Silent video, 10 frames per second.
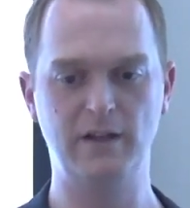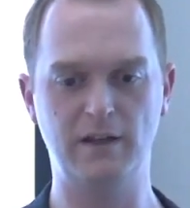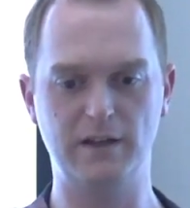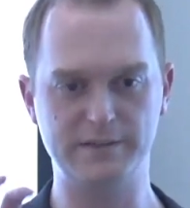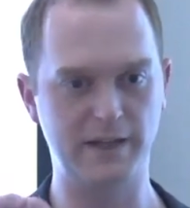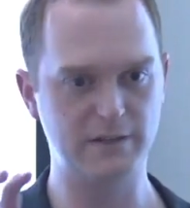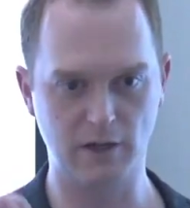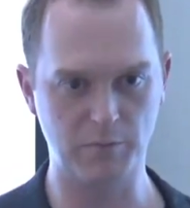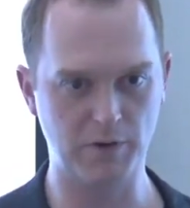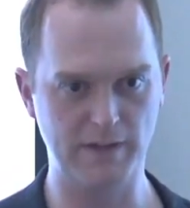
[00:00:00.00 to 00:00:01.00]
uh, a
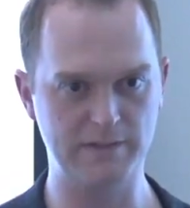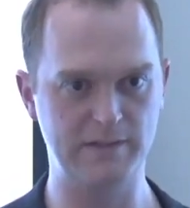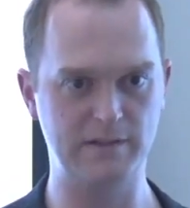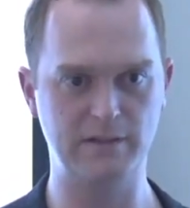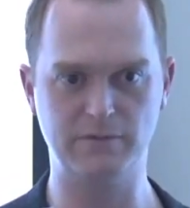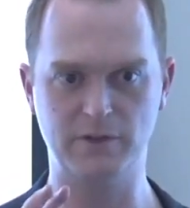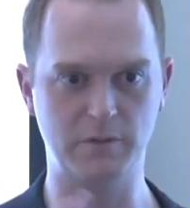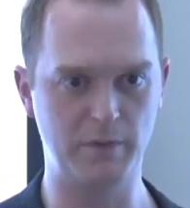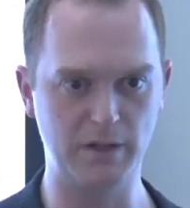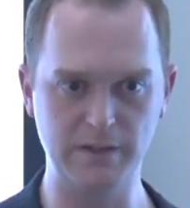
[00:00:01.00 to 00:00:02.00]
sidecar proxy sitting in front of
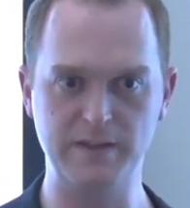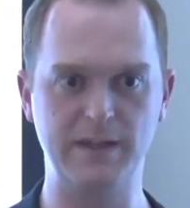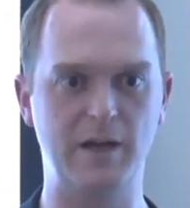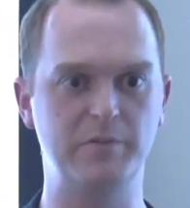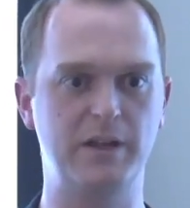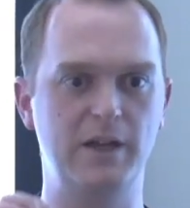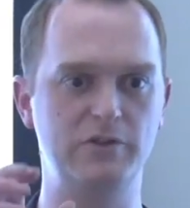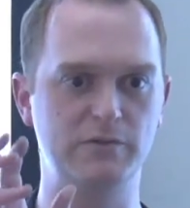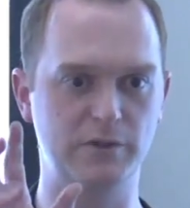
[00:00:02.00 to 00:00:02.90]
a monolithic application,